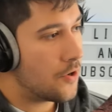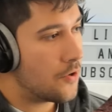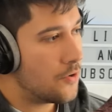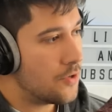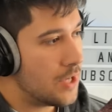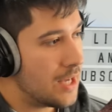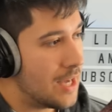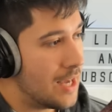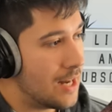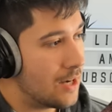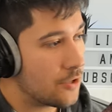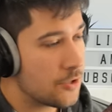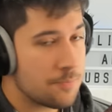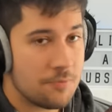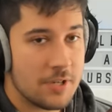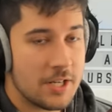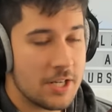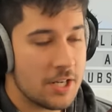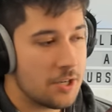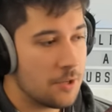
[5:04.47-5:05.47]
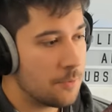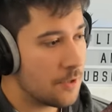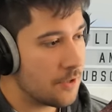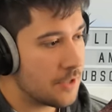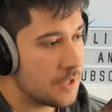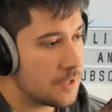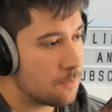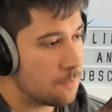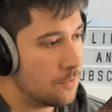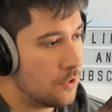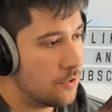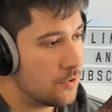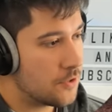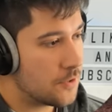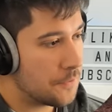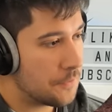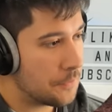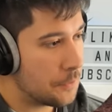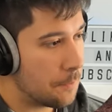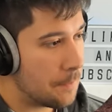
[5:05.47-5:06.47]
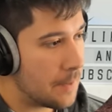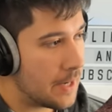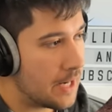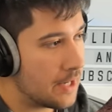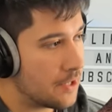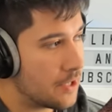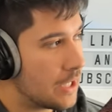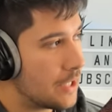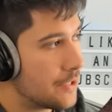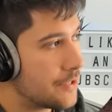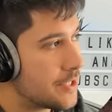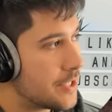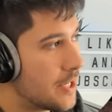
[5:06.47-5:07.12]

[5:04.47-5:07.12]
yeah, it looks pretty good. We've got this beautiful background